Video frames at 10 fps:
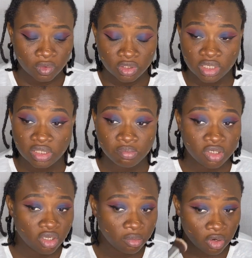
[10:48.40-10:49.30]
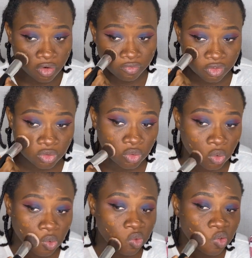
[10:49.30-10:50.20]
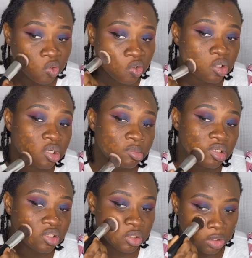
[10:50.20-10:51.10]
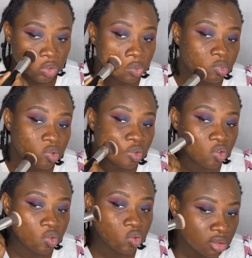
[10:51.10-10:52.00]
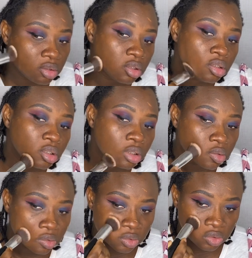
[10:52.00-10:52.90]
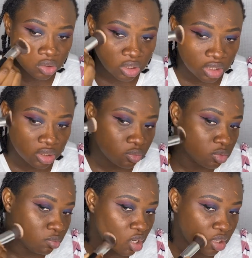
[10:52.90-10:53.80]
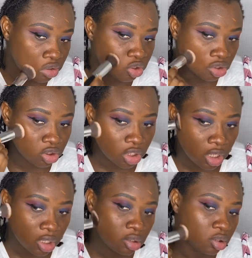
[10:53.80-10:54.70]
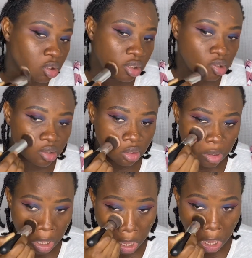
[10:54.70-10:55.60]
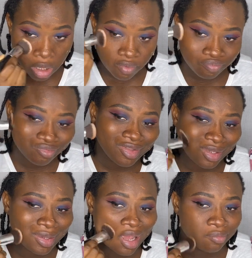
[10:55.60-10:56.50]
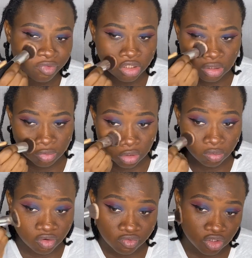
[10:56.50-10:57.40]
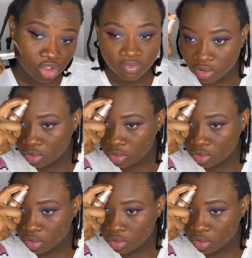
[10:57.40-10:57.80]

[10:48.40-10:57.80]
says medium coverage, so I might need a little more. Okay. It looks like it would match. Yeah, yeah. Okay, yeah, this is medium coverage. It